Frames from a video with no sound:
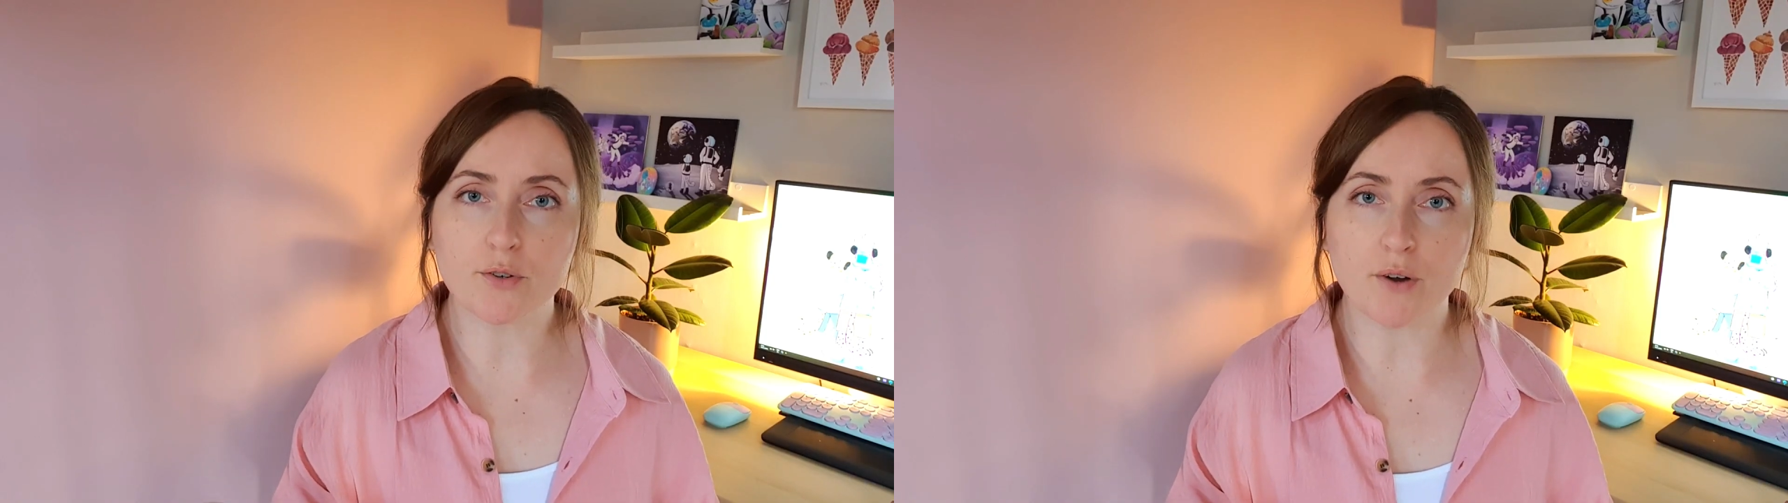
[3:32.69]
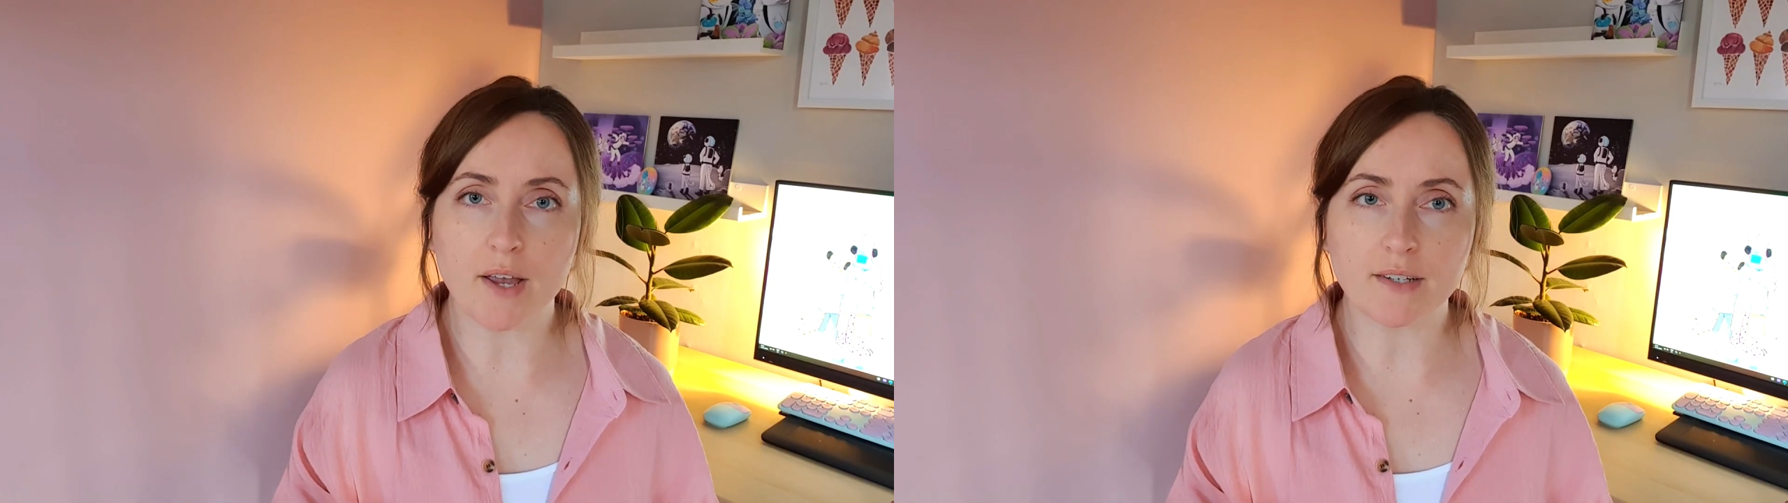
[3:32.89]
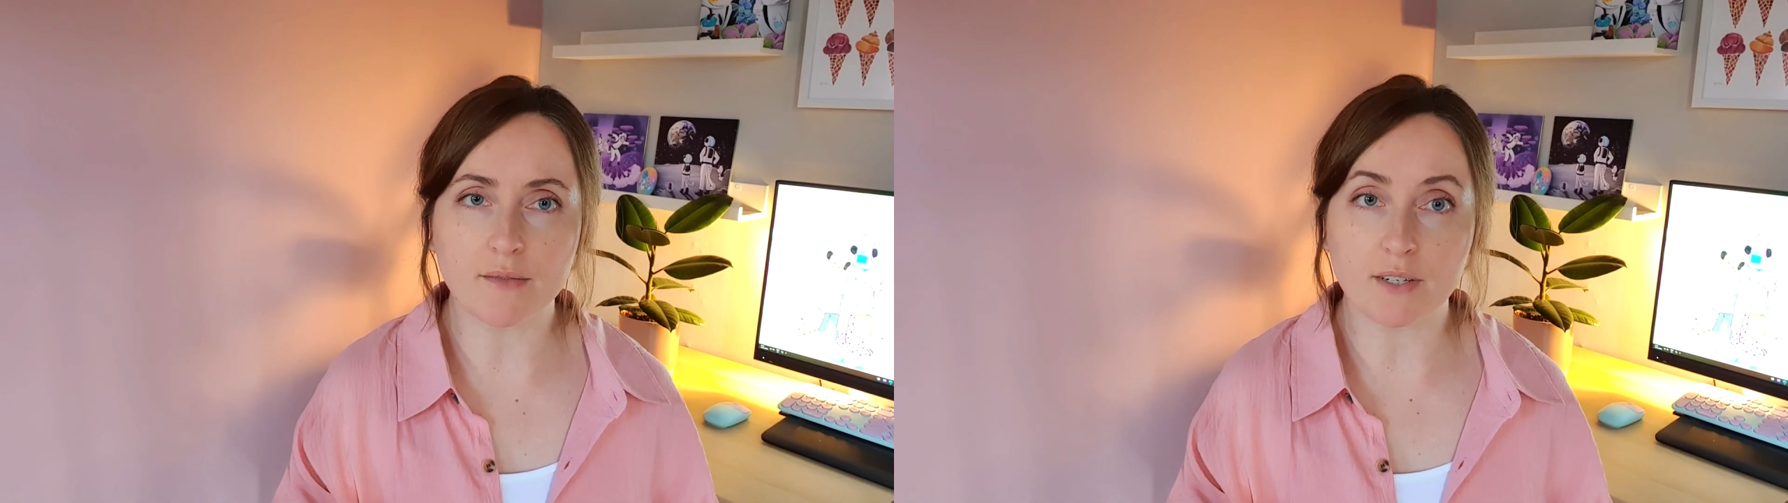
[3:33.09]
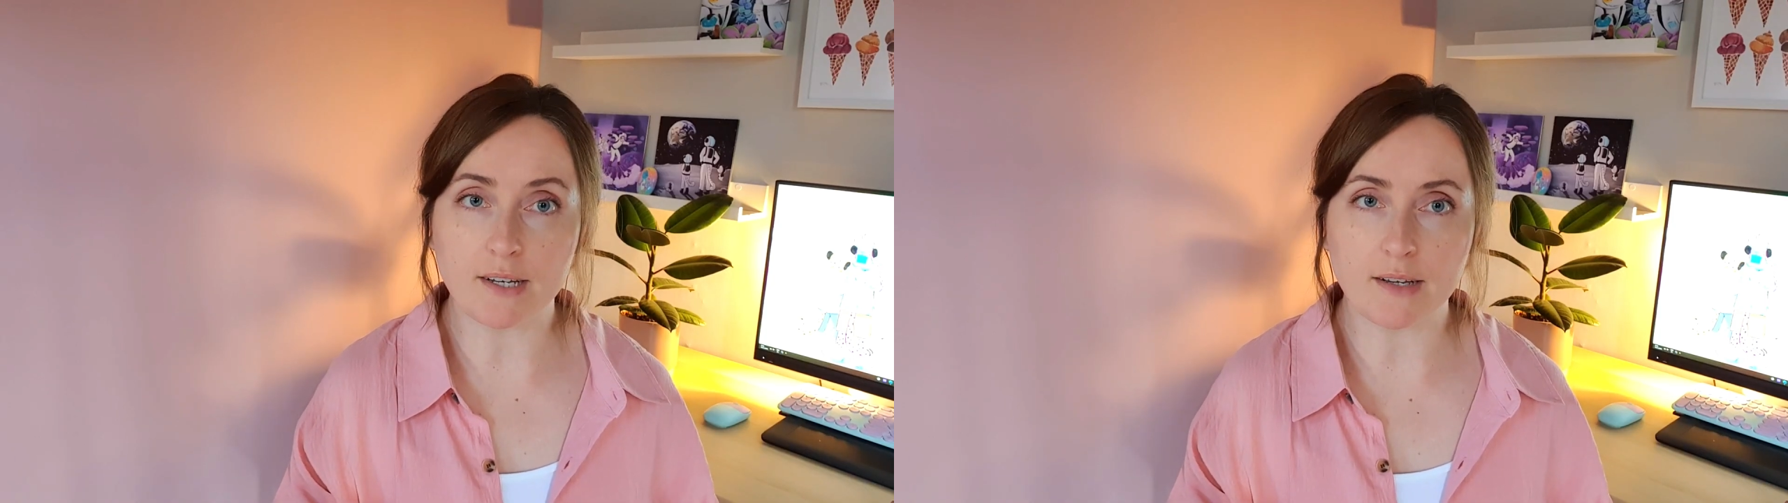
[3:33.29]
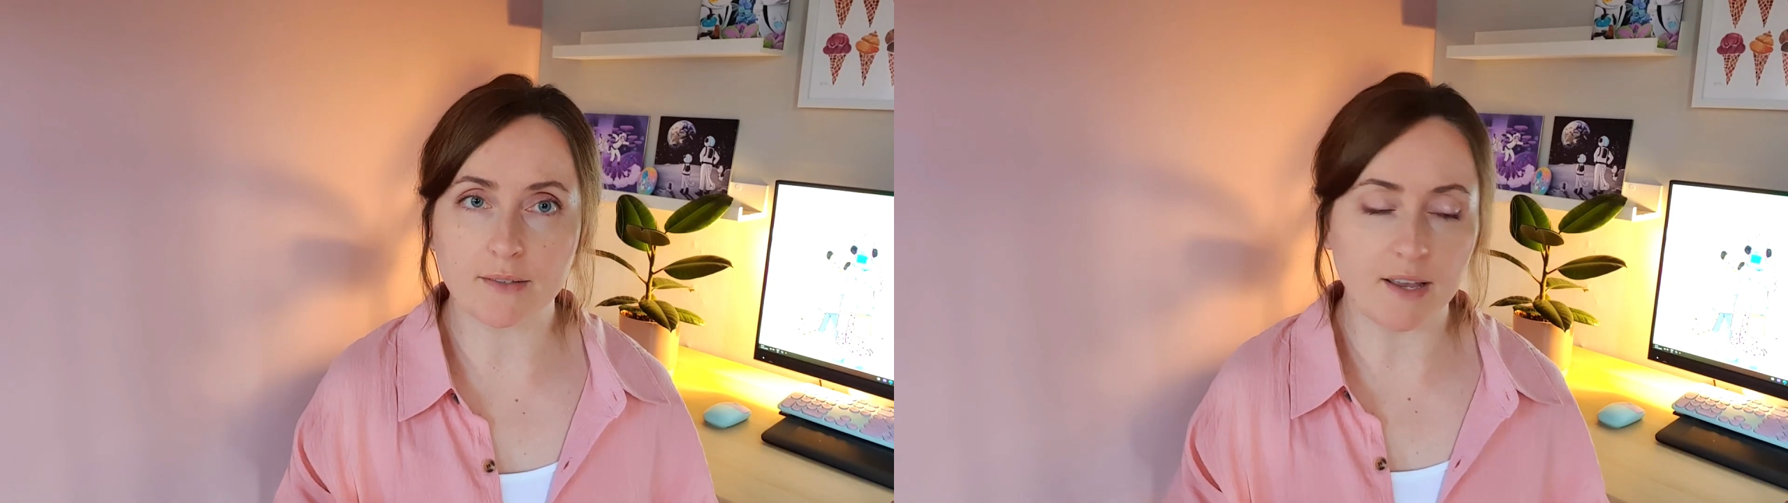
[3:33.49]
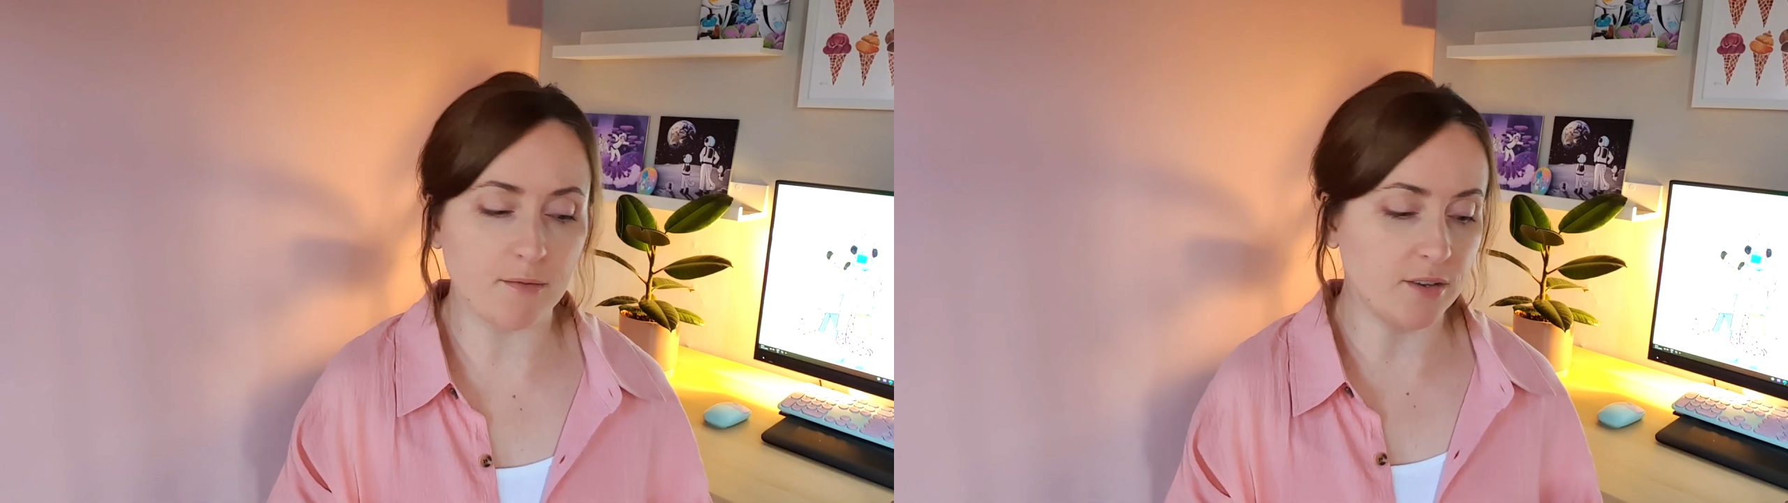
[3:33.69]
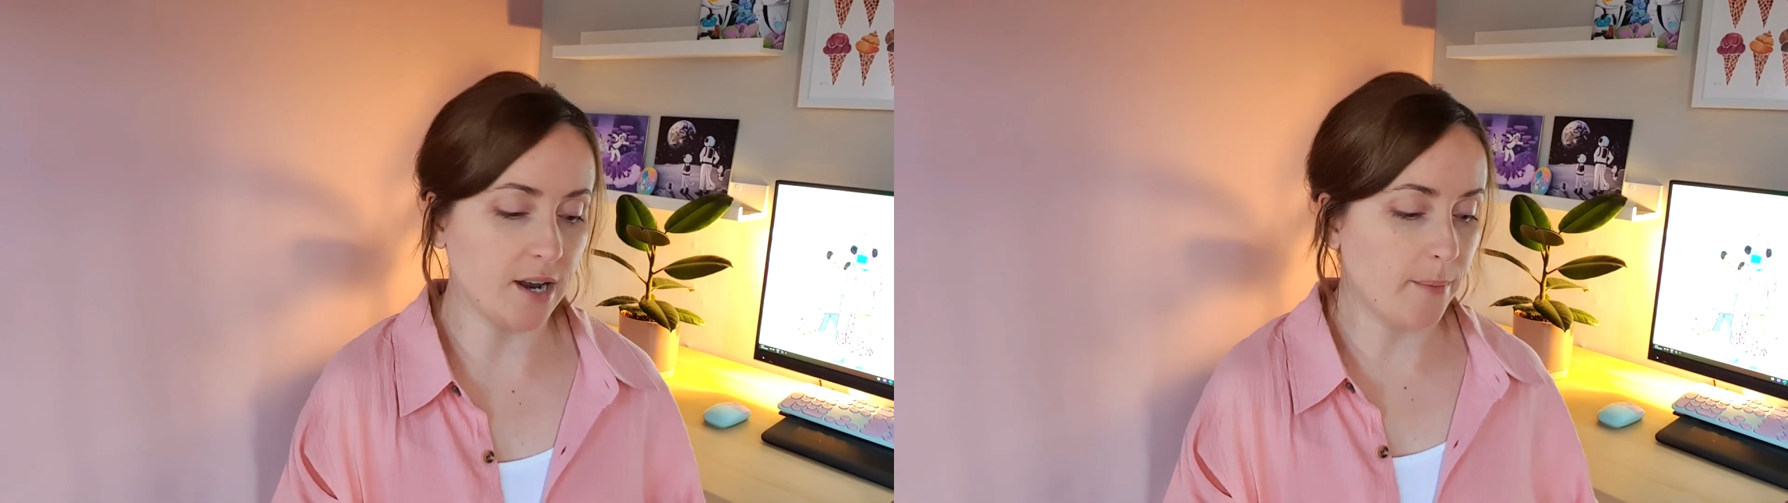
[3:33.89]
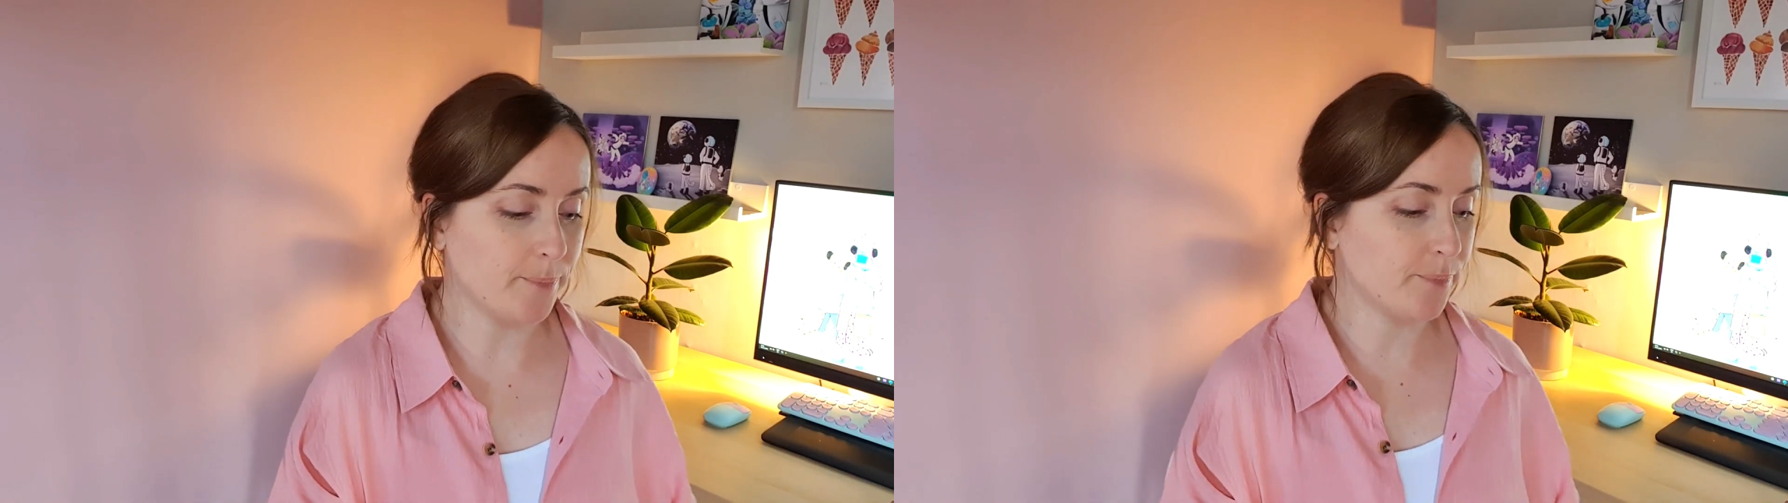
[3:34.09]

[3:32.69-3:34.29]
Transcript: creativity save the day?